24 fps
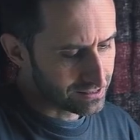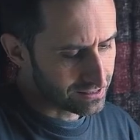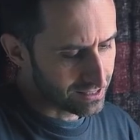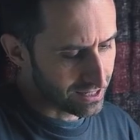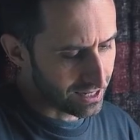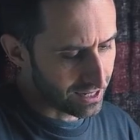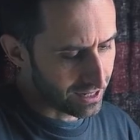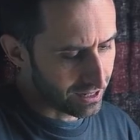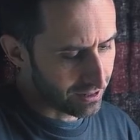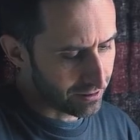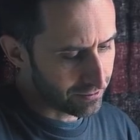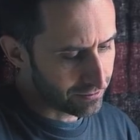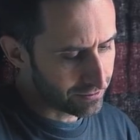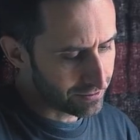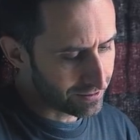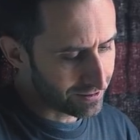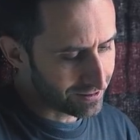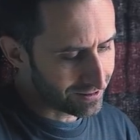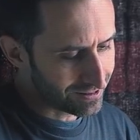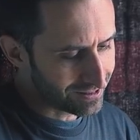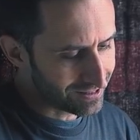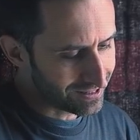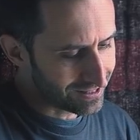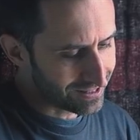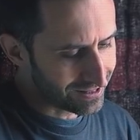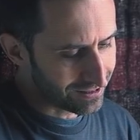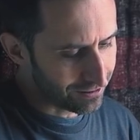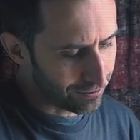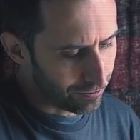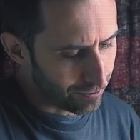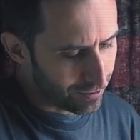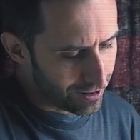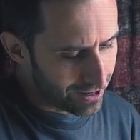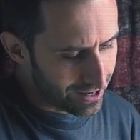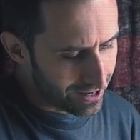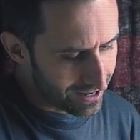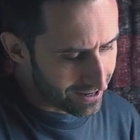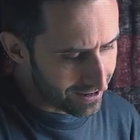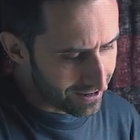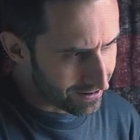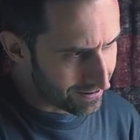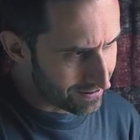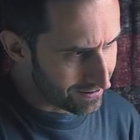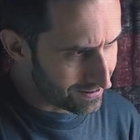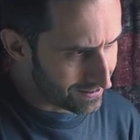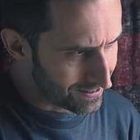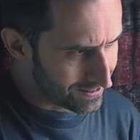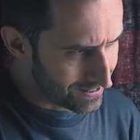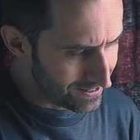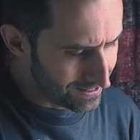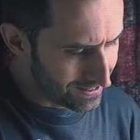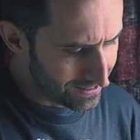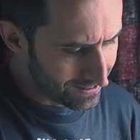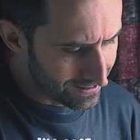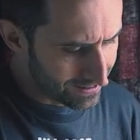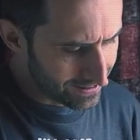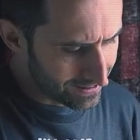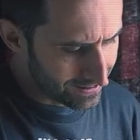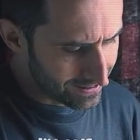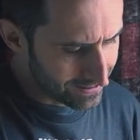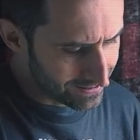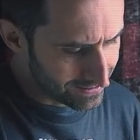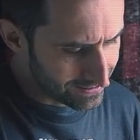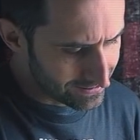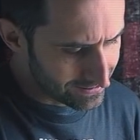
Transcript: down on the wire here.